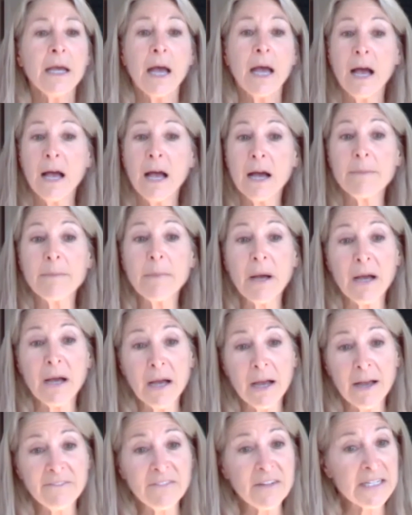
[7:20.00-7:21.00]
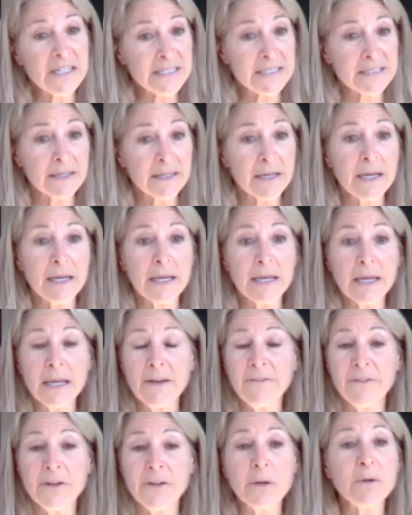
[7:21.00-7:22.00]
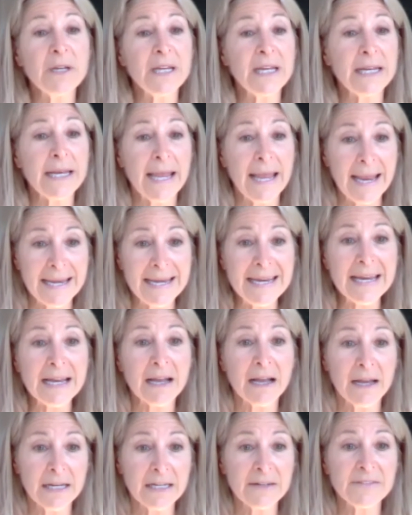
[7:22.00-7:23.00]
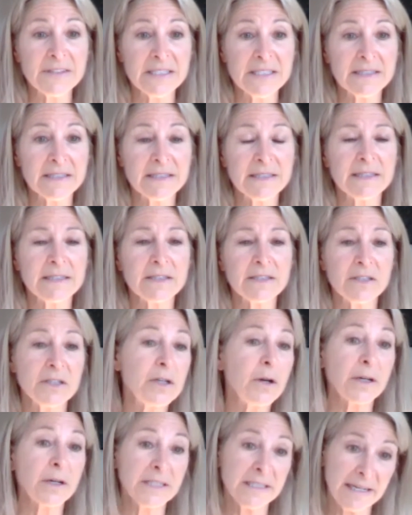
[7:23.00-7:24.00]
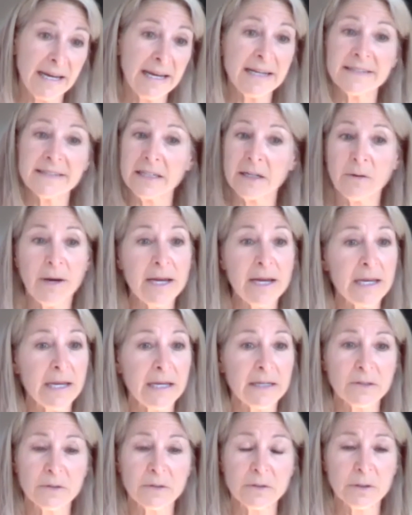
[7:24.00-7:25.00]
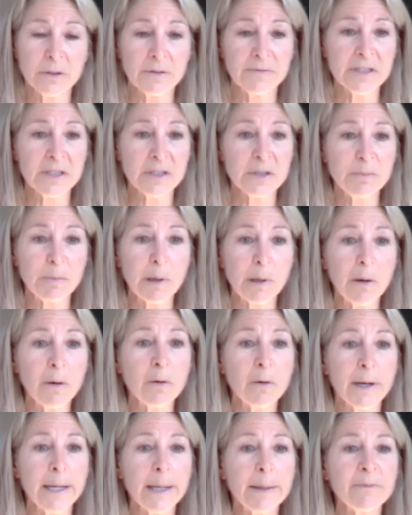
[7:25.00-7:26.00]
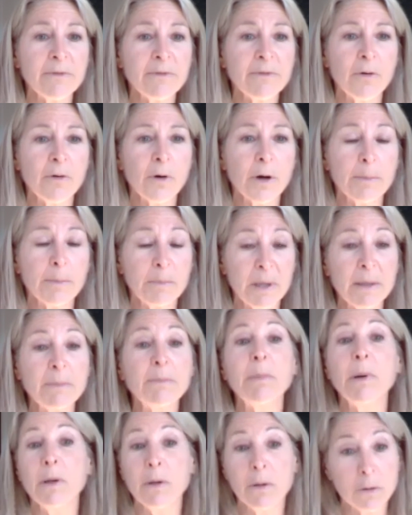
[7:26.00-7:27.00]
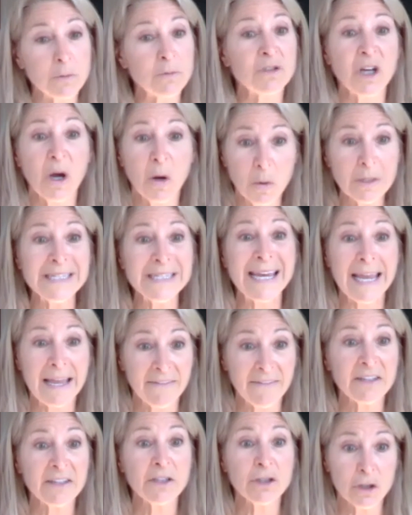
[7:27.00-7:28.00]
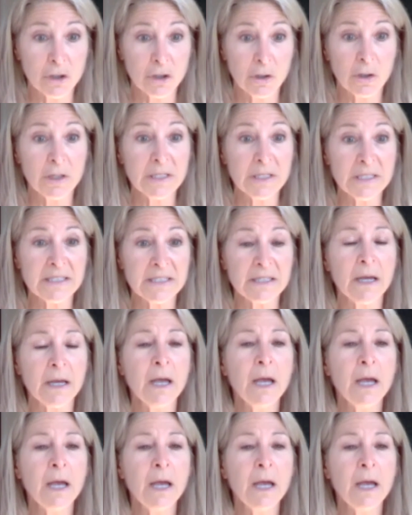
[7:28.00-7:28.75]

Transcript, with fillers: Um, obviously, if you need any kind of assistance, New York State has a great cancer services program for people who don't have insurance.